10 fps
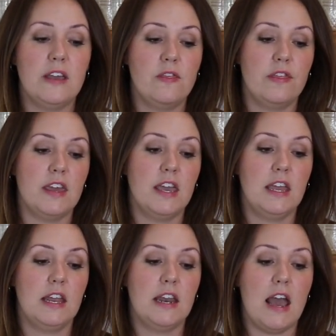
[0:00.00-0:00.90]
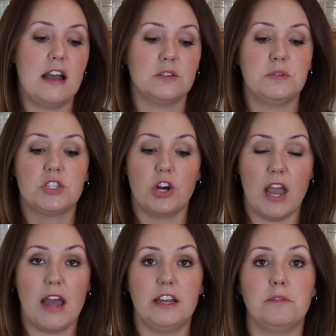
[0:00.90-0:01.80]
And then as we start
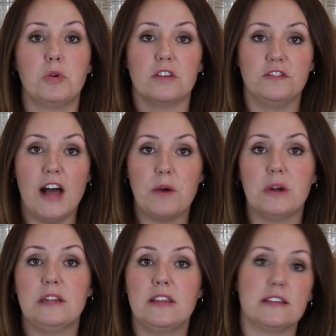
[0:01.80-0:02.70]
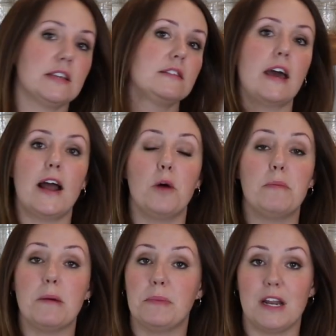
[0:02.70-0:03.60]
adding more flour and things like that, I'll
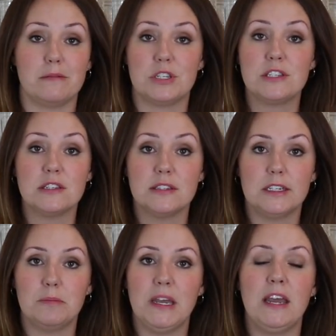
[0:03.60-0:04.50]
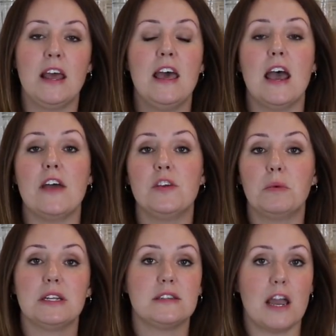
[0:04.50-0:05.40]
bump it up just a little bit. And then
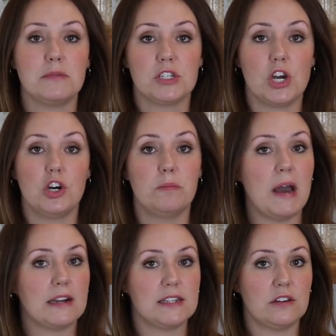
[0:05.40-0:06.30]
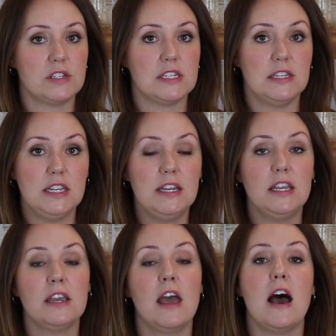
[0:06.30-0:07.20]
when it's time to go back down to
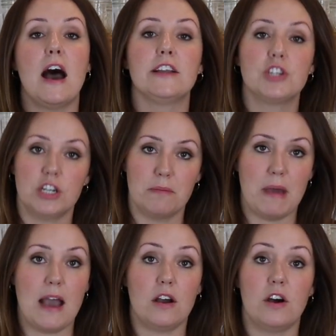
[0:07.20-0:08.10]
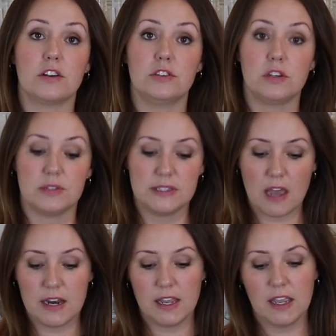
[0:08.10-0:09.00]
kneading, I turn it back on a low
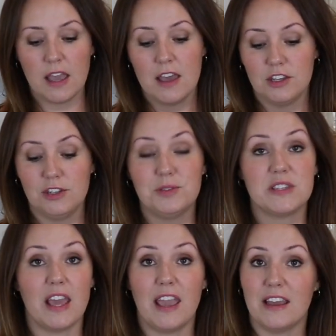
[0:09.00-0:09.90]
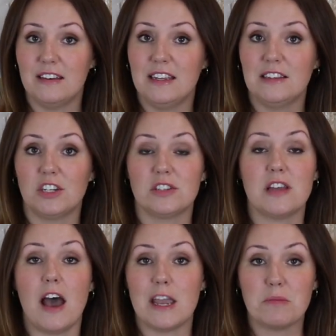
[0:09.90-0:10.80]
setting, use the handy little
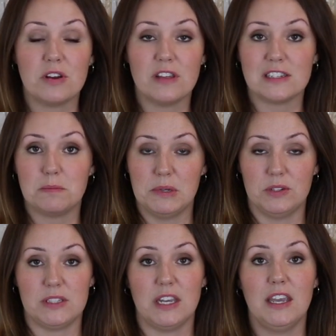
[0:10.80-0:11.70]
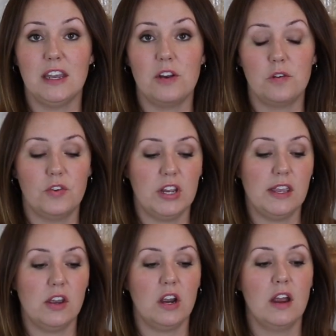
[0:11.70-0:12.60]
timer that's built in over
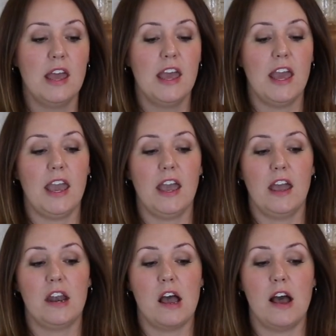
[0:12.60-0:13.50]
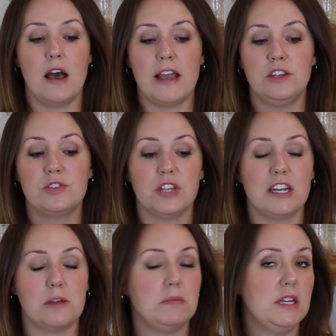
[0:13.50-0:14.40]
here. And I usually
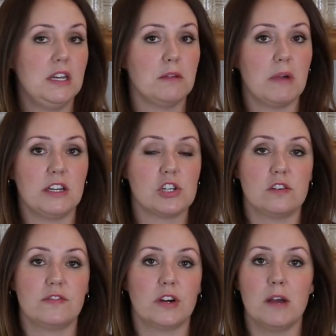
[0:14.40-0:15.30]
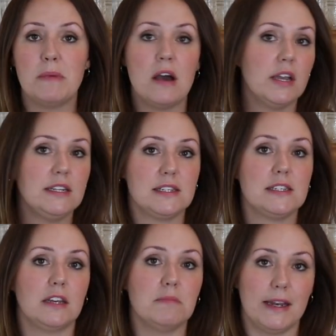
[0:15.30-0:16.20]
end up kneading my dough for about 8 to
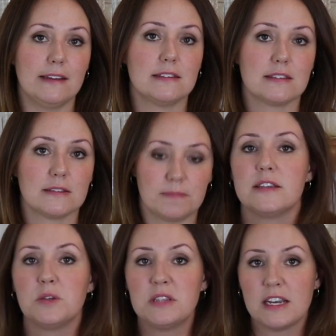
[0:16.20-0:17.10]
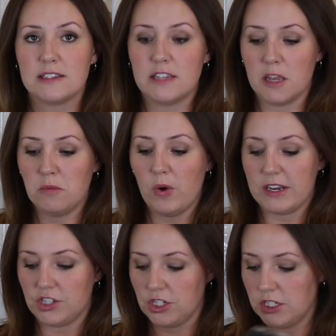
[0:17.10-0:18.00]
10 minutes. So in that same
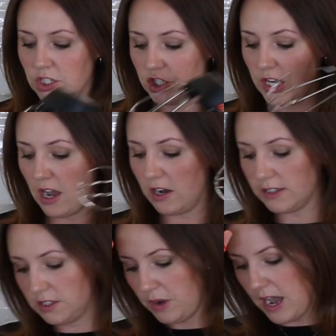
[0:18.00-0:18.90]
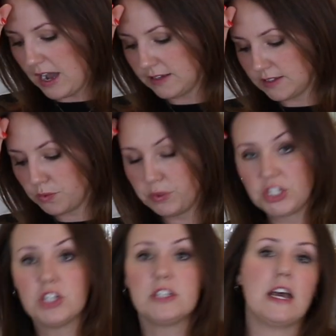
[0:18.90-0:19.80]
question, she also asked
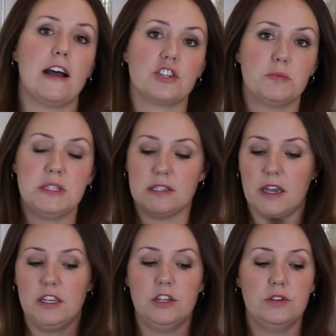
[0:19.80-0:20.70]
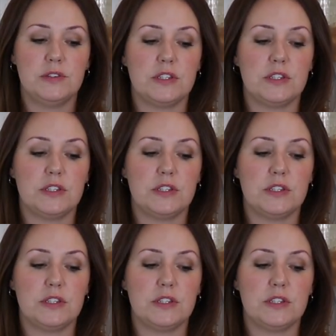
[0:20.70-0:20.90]
which attachments I use.